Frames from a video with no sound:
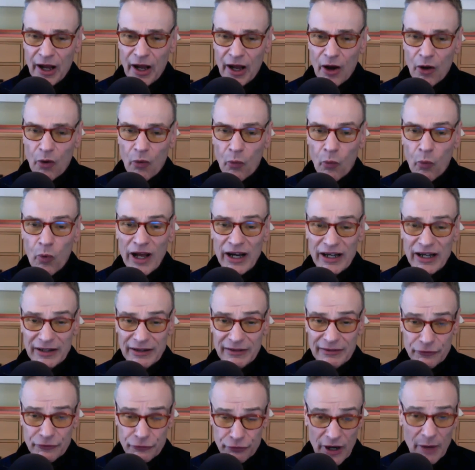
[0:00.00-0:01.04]
what
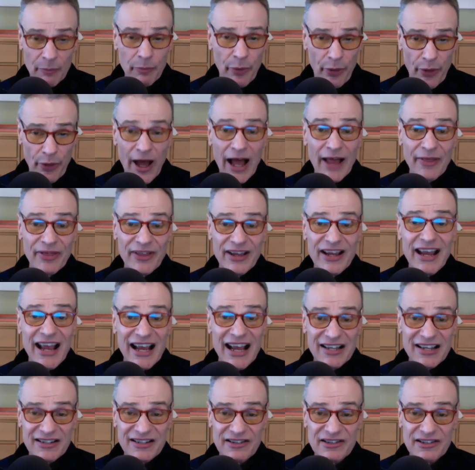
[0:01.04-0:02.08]
Trump thought the
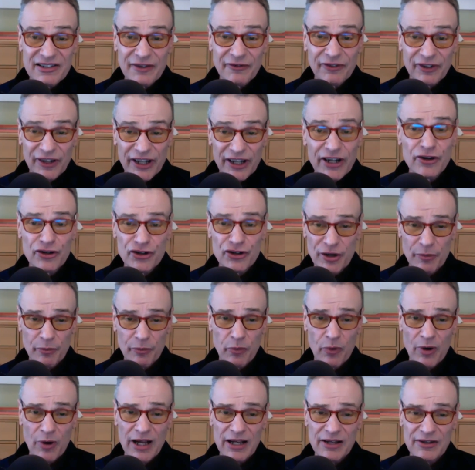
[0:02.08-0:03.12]
essence of leadership
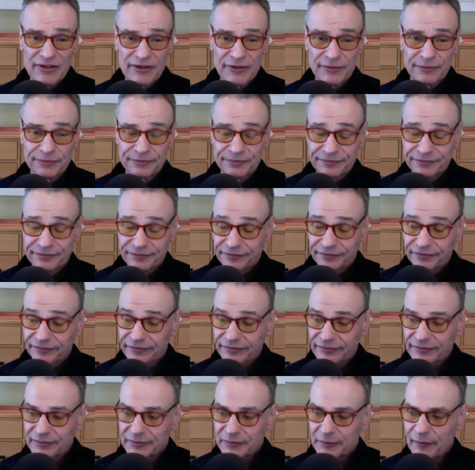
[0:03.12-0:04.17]
was.
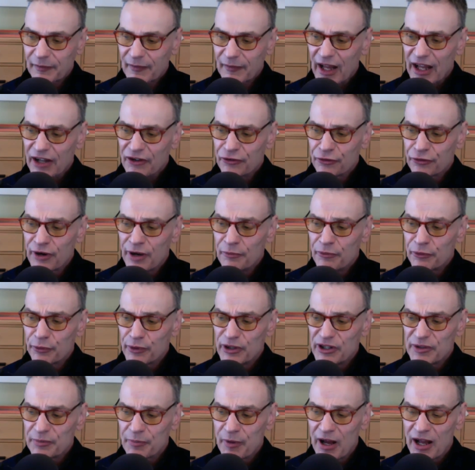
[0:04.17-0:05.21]
And Trump's
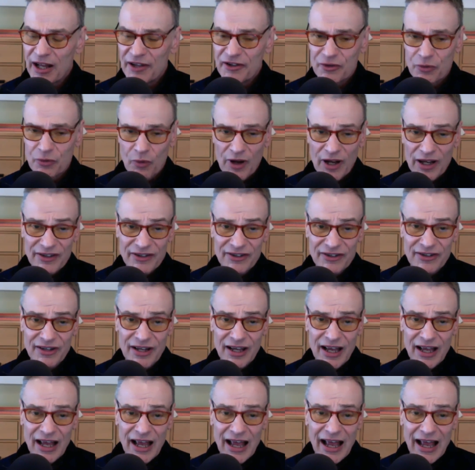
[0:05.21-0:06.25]
response was,
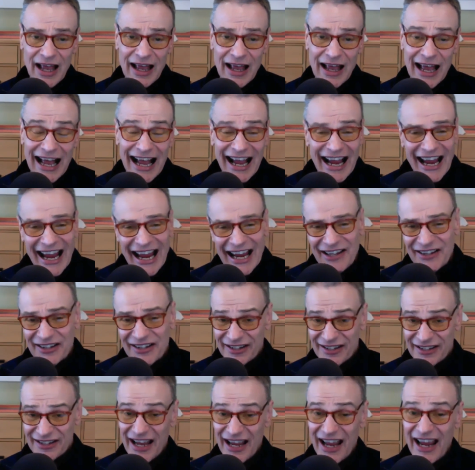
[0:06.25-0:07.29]
I hate to
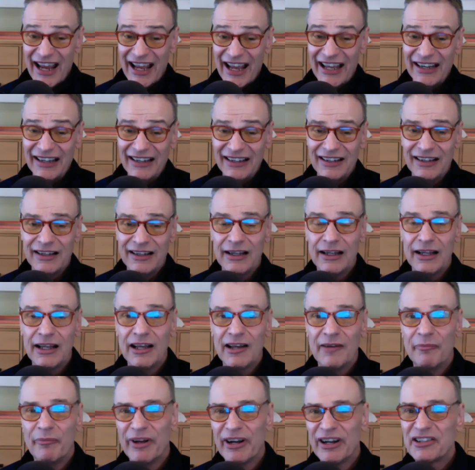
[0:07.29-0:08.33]
say it,
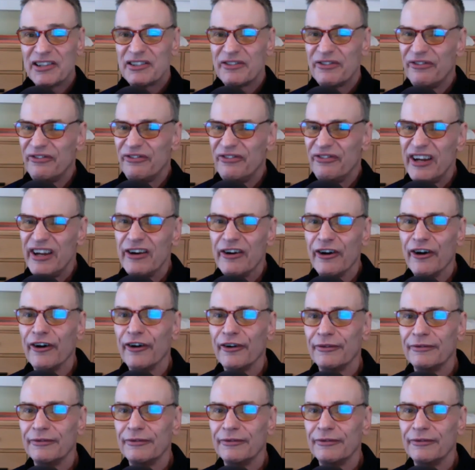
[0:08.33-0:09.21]
but it's fear.